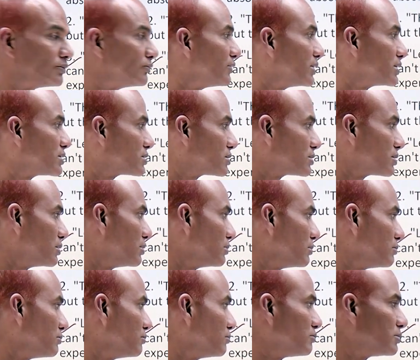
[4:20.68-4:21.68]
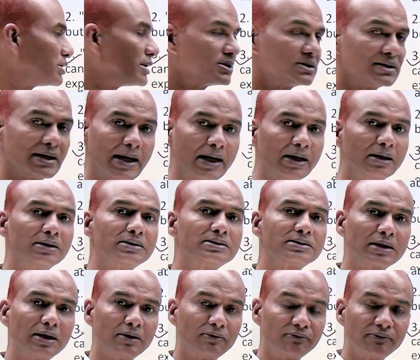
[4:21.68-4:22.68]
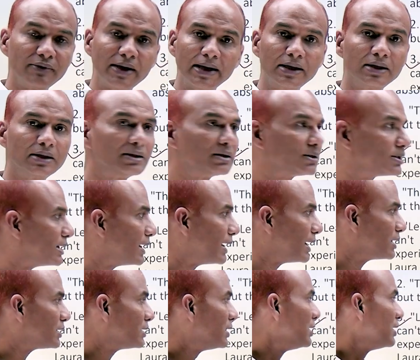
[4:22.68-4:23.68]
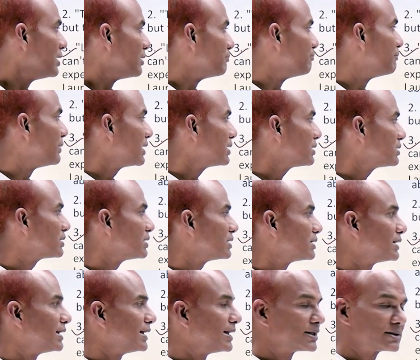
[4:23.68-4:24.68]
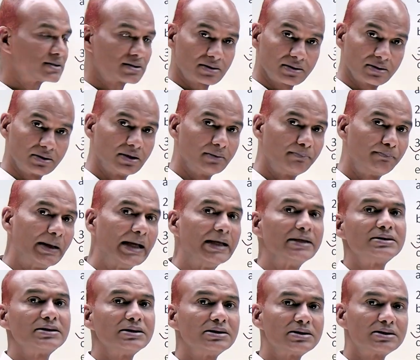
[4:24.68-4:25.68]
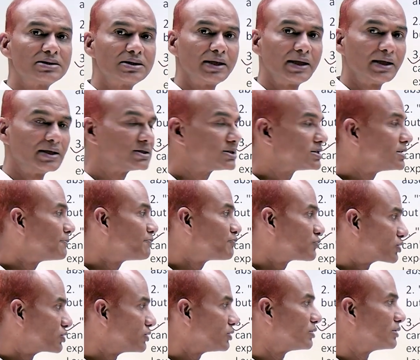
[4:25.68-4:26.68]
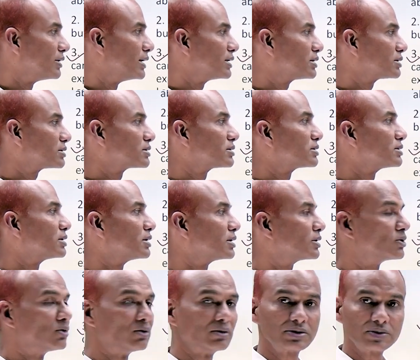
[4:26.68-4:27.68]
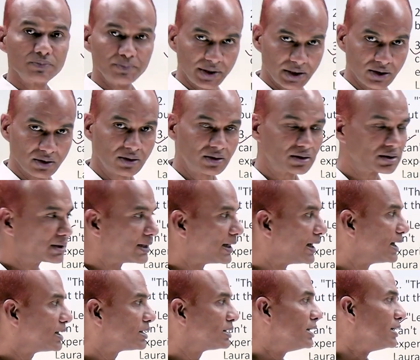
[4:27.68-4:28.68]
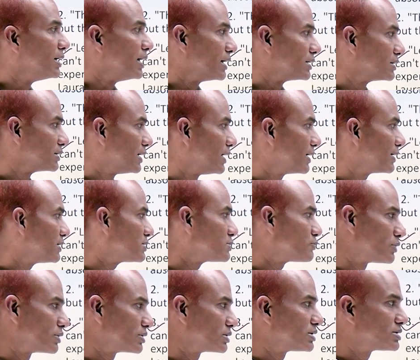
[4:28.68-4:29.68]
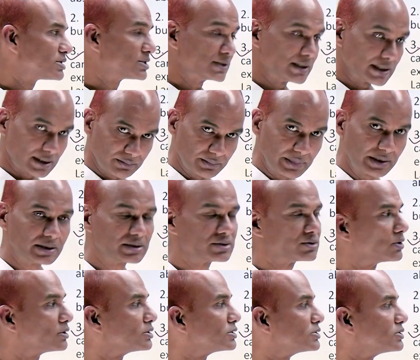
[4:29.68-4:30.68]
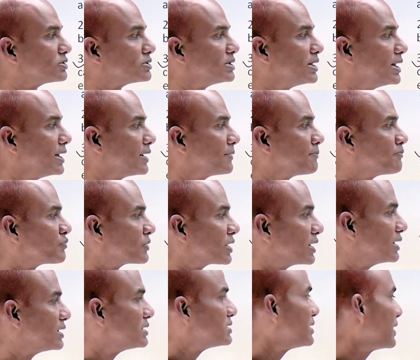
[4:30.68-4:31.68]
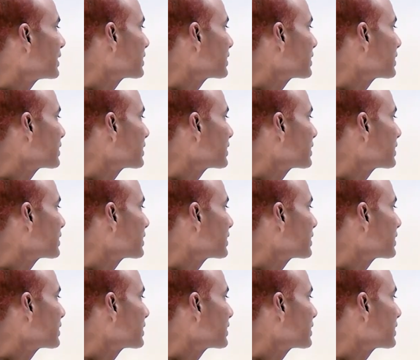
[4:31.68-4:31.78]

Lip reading: which the child is confined in that. But the text, the passage says, no, it goes beyond that. And that is what the statement is also saying. It is